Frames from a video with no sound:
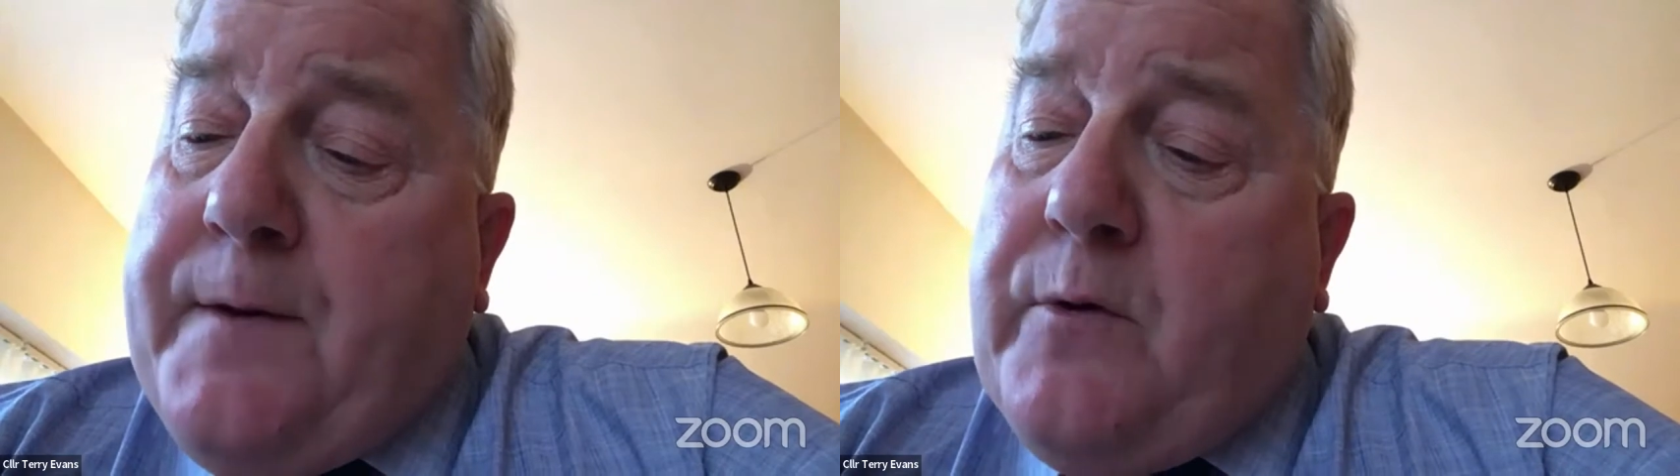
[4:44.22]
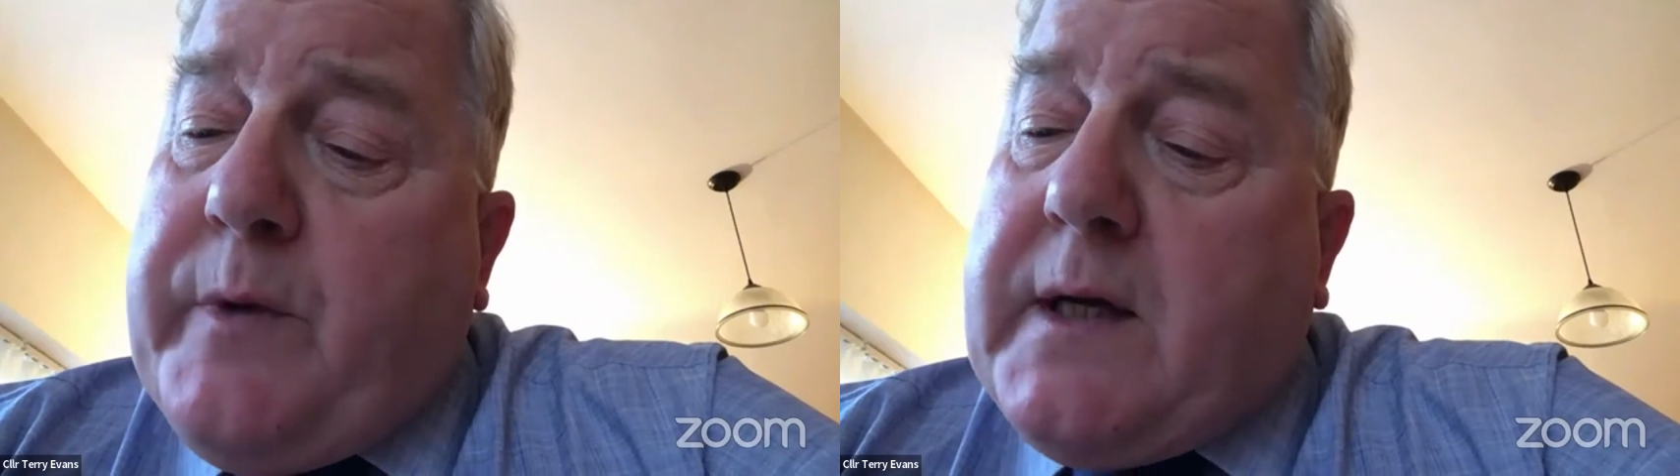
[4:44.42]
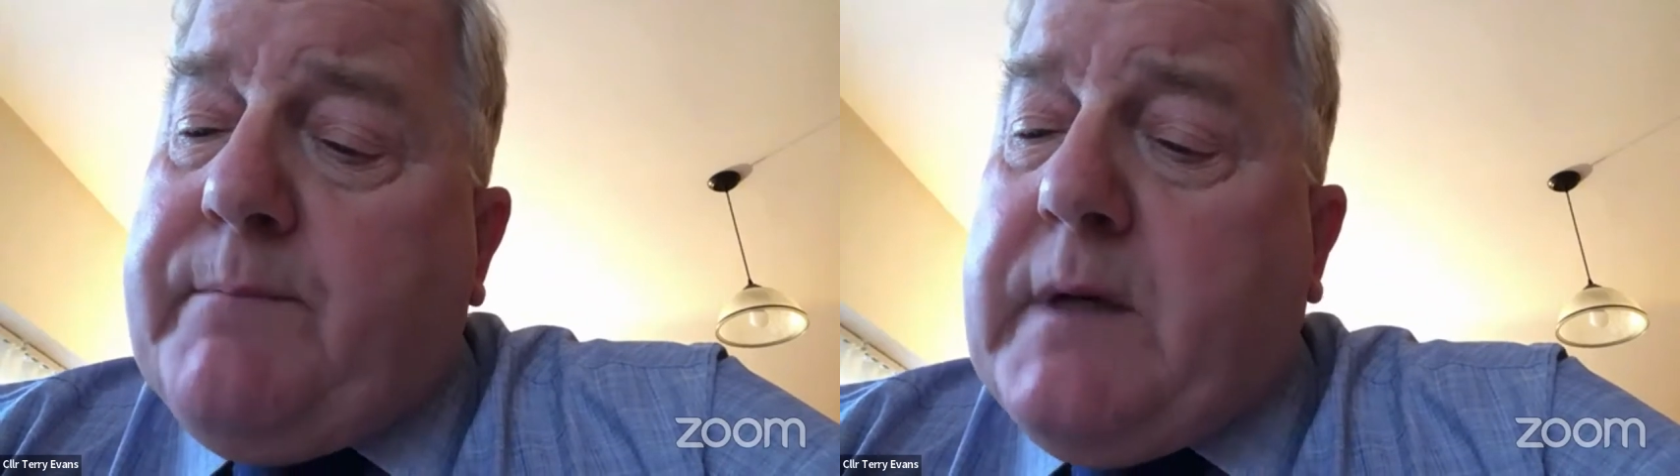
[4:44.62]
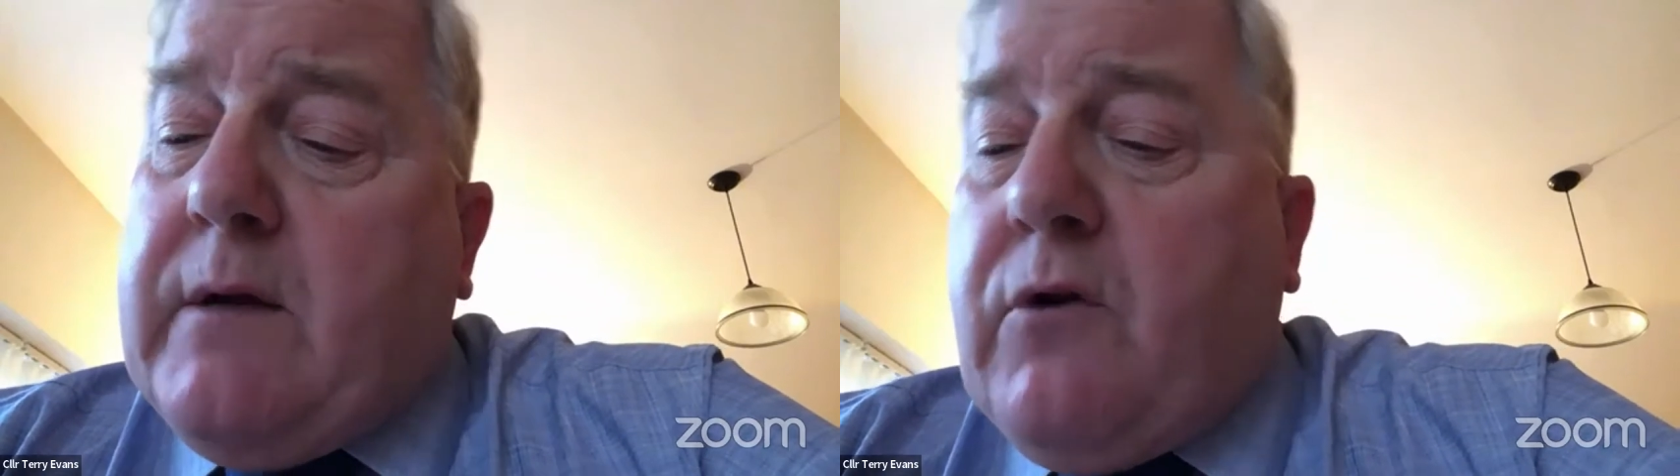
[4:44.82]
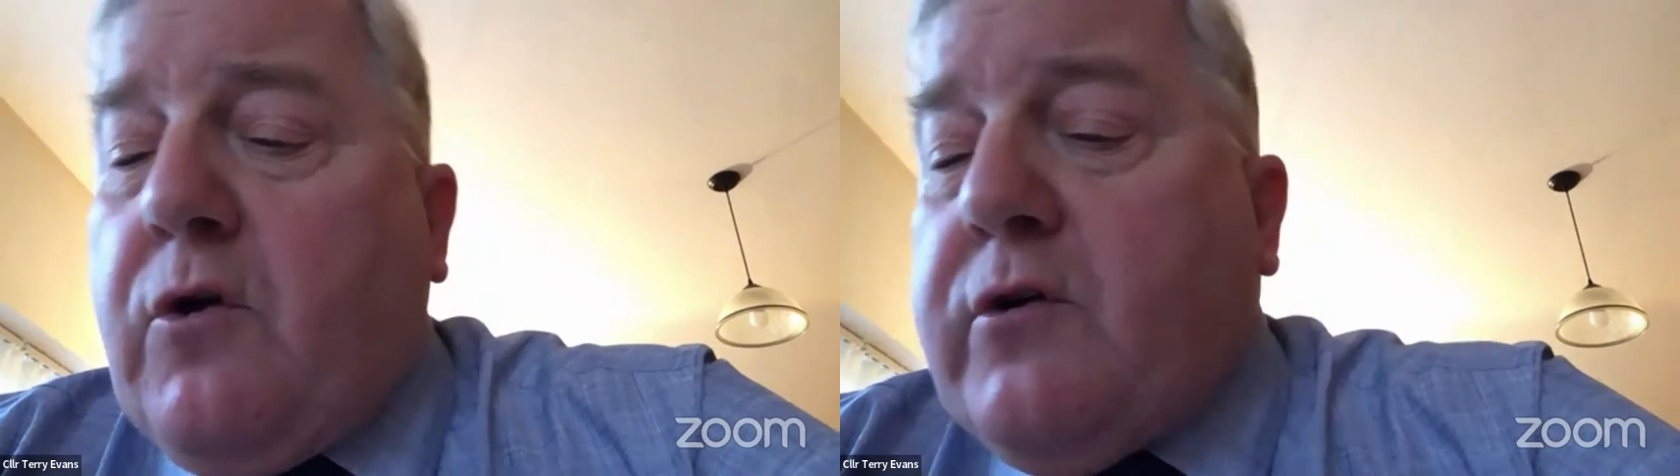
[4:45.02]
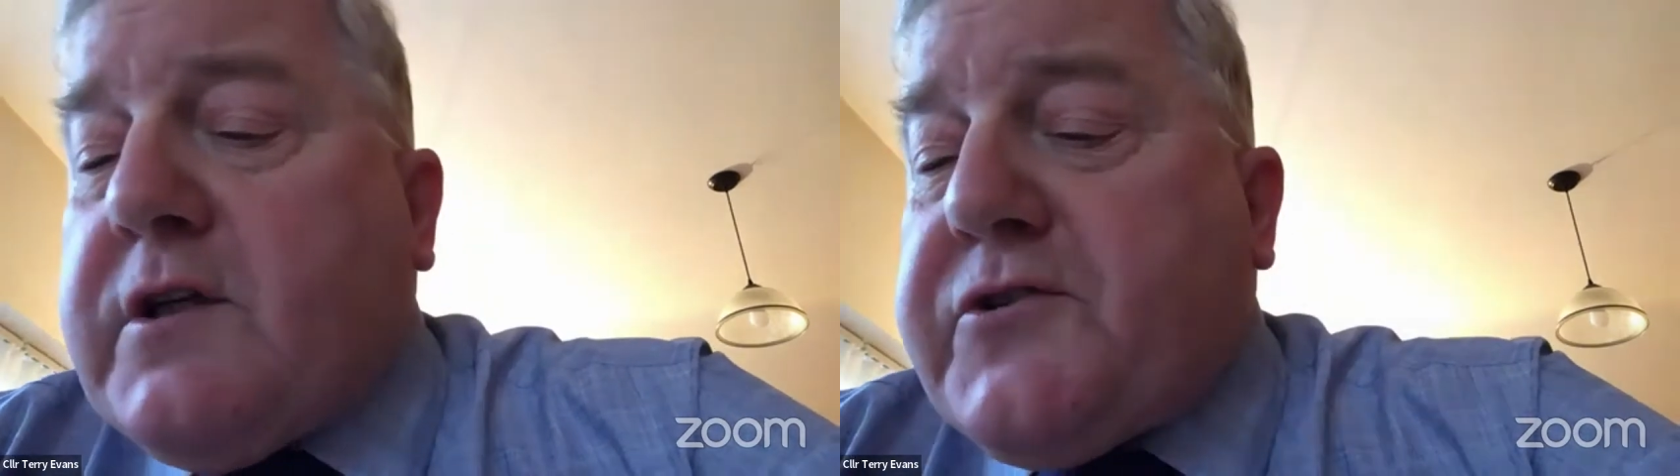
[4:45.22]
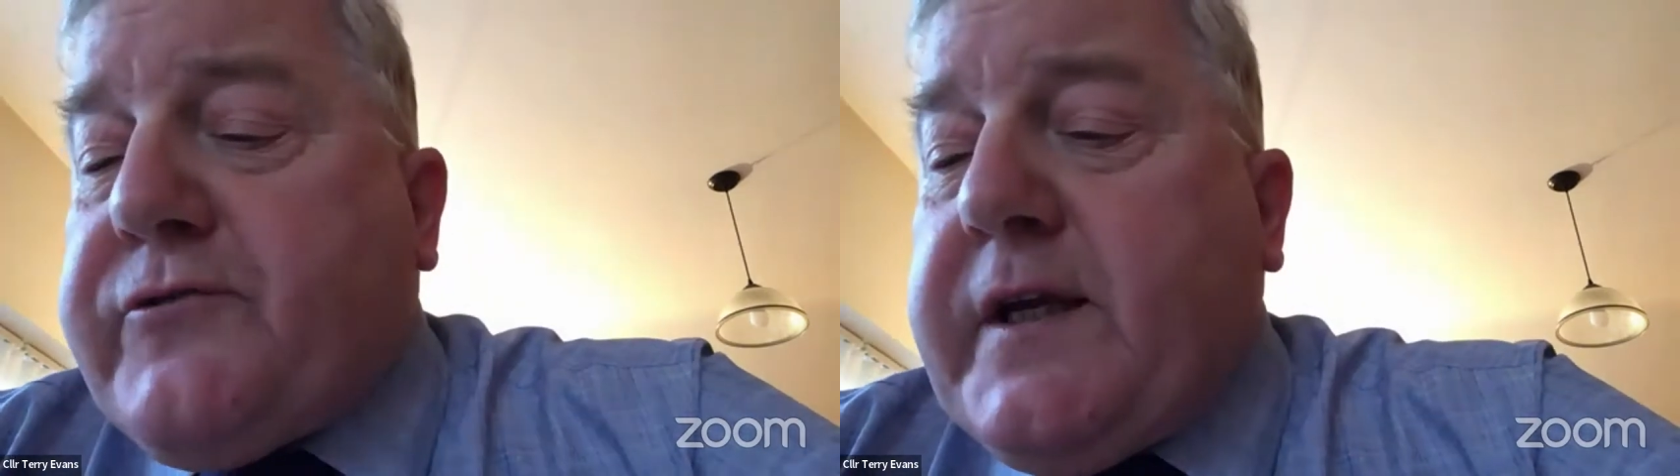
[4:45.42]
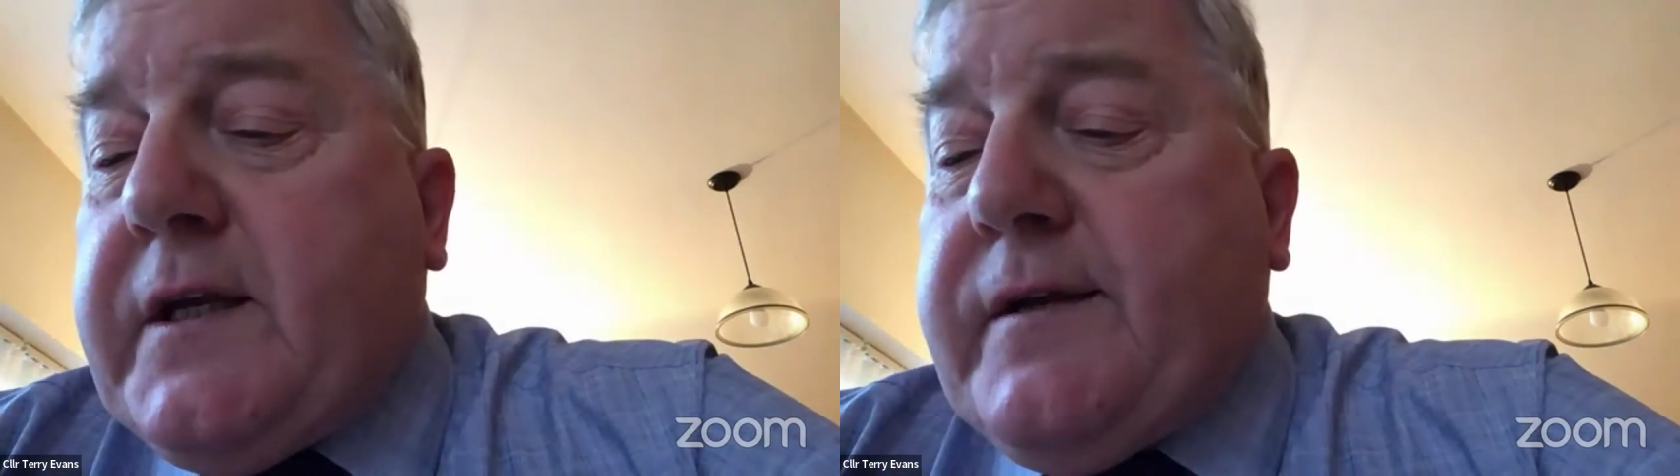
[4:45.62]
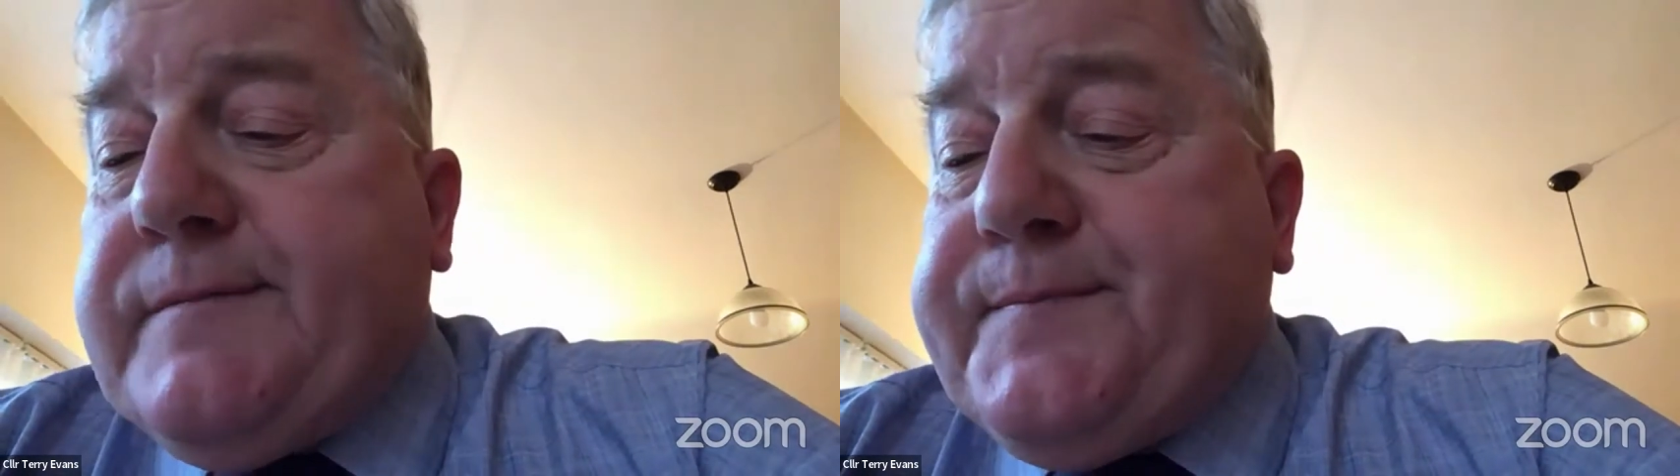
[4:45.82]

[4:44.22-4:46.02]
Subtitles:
We come down Lord Street.